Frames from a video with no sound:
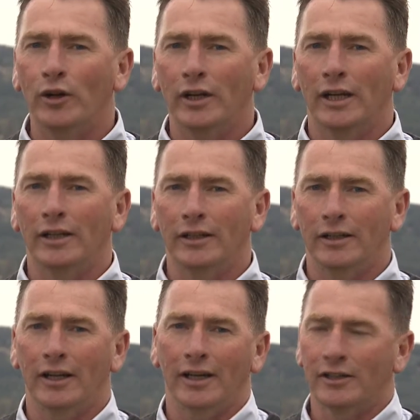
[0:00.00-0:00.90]
in,
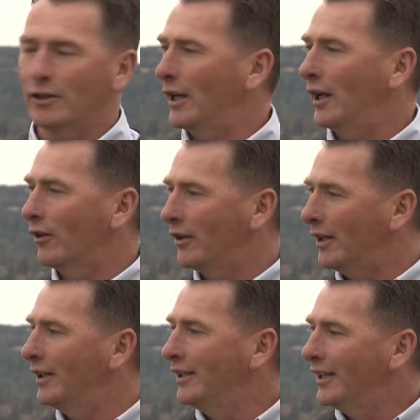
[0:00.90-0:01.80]
in uh, sort of
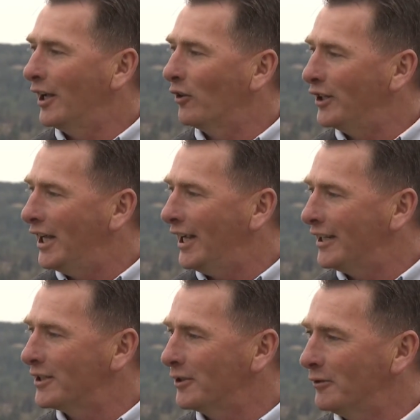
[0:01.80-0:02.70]
healthy, healthy
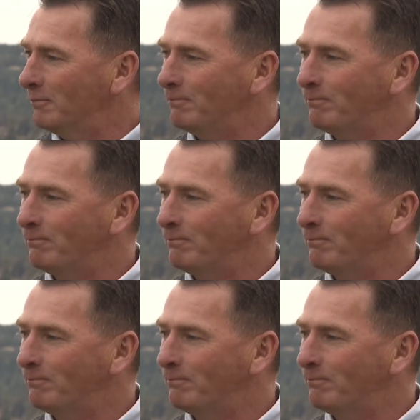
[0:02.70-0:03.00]
diets, you know.